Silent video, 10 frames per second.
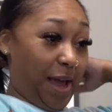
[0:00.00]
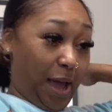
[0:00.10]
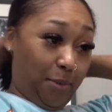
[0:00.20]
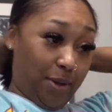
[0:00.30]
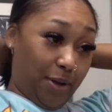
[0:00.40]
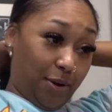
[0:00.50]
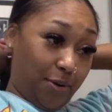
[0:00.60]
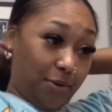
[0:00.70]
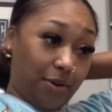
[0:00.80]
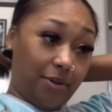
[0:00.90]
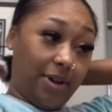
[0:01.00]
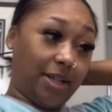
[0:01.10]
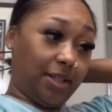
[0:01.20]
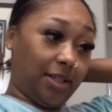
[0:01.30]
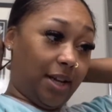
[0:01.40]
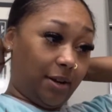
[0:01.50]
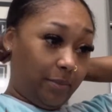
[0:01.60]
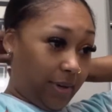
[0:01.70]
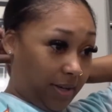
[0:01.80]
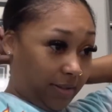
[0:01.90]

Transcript: I've been gone, gone. I just got on my